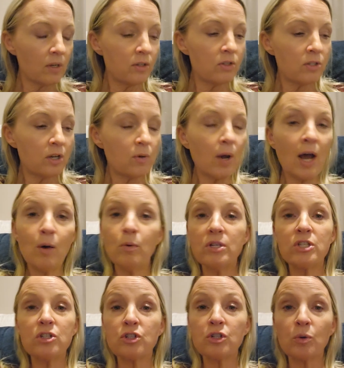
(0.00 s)
So I
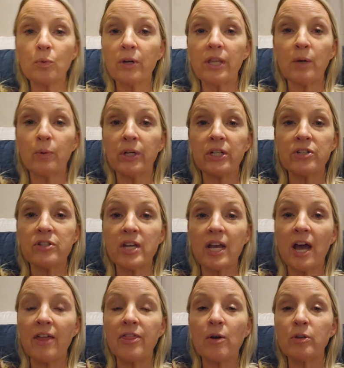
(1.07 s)
wasn't sure what they were going to say.
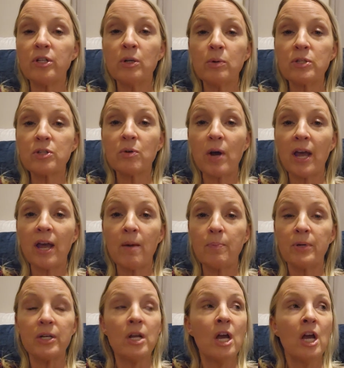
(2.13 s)
I thought, you know what's going to
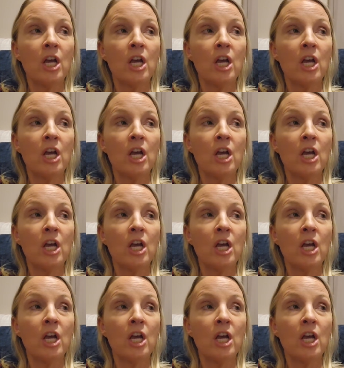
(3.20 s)
happen?